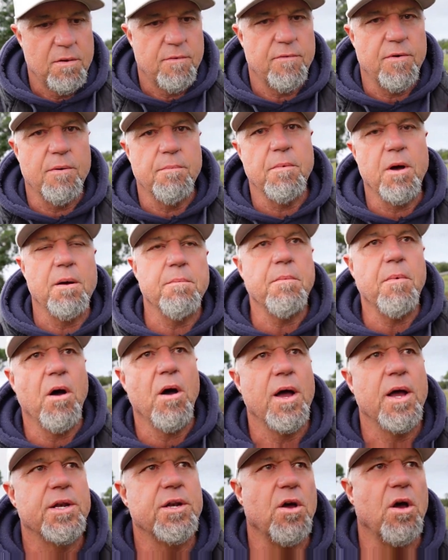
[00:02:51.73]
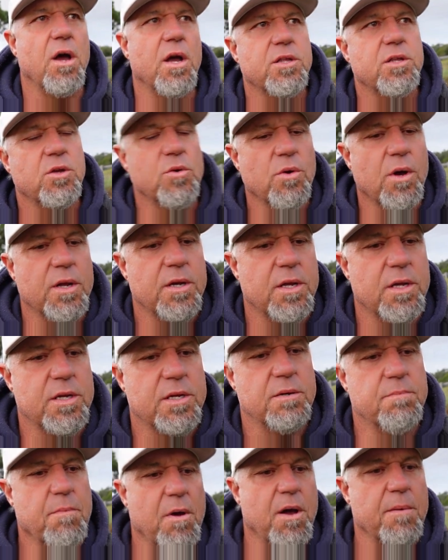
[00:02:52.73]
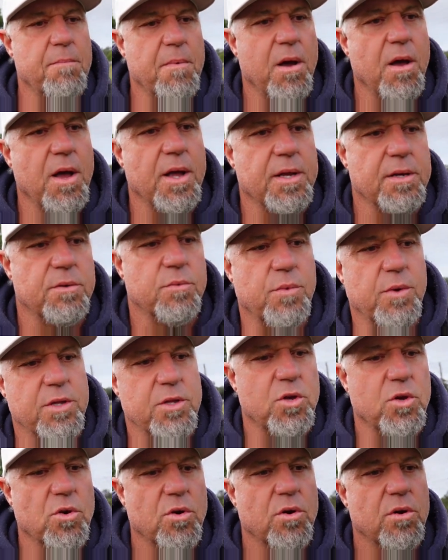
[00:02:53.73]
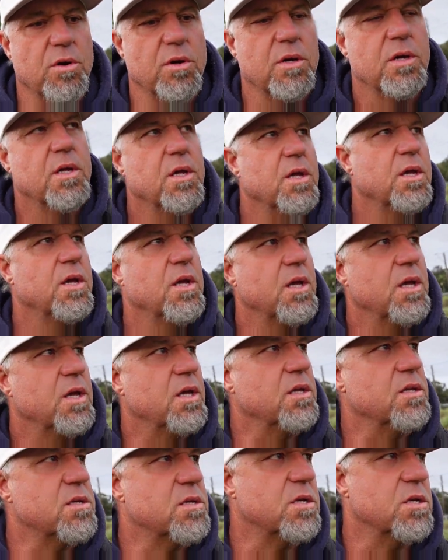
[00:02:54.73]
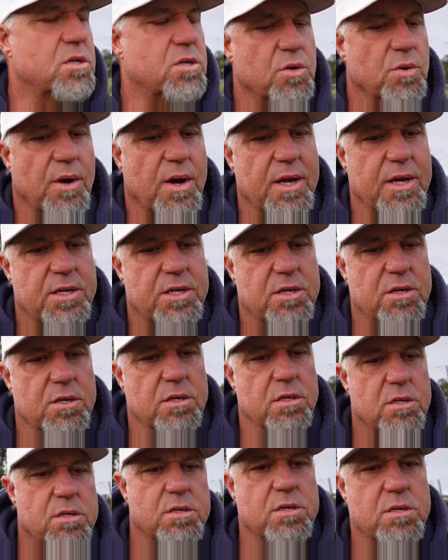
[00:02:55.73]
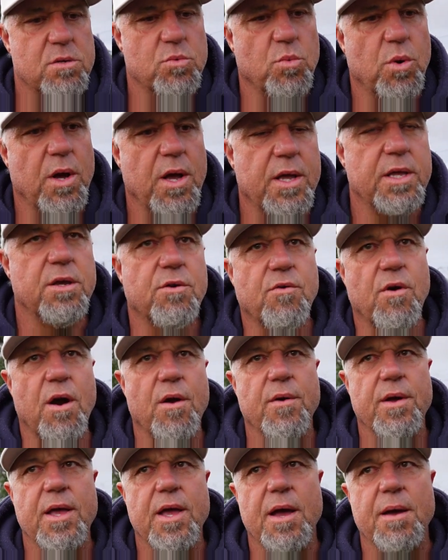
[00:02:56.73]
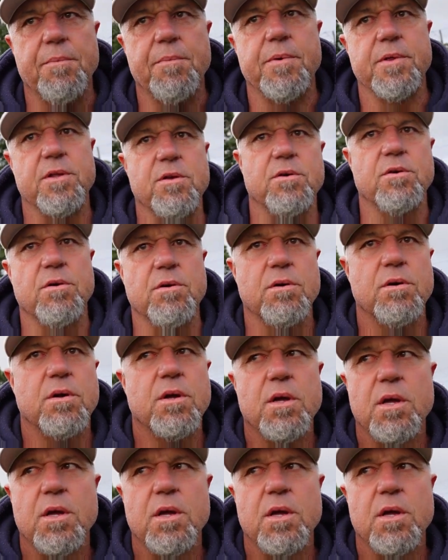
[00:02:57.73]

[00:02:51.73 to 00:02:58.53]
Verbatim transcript: from my mind. I knew I needed my mind. When you're in situations where you're growing up and you've